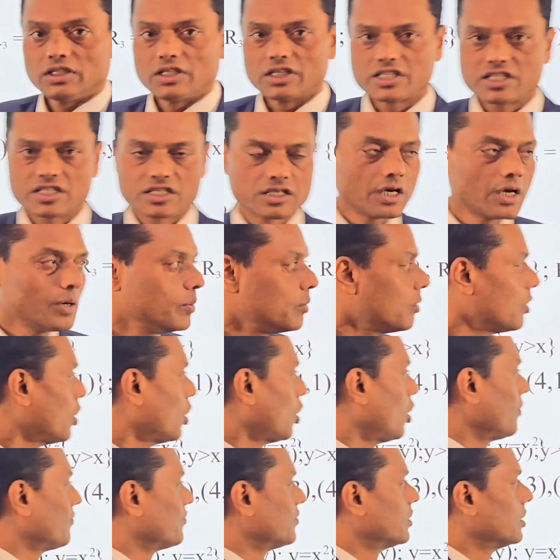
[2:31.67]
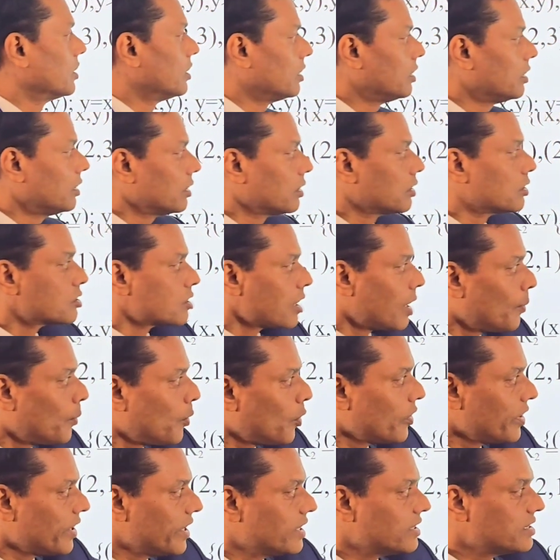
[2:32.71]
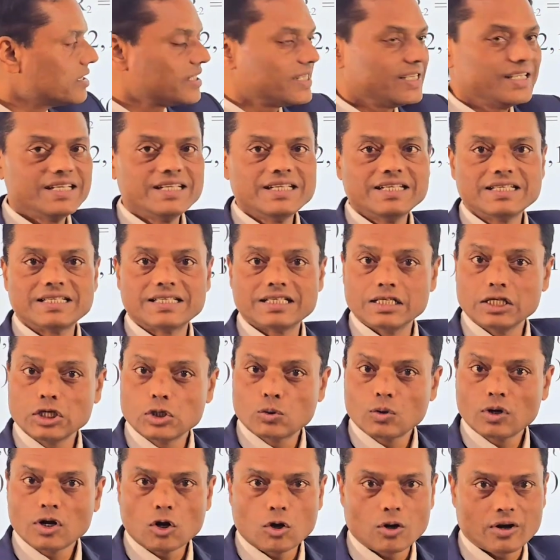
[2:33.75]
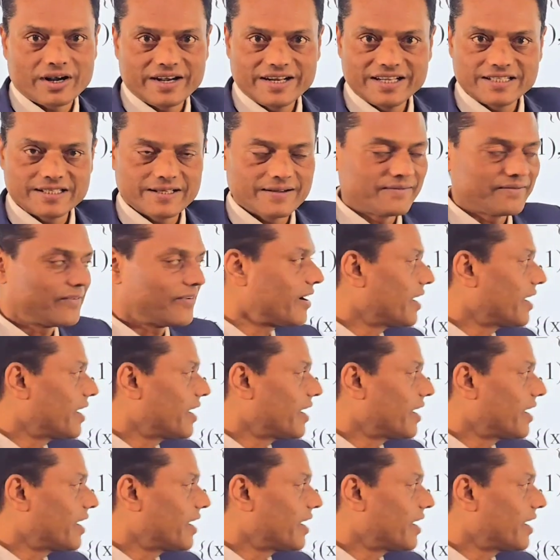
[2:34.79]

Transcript: the sum of the components is equal or less than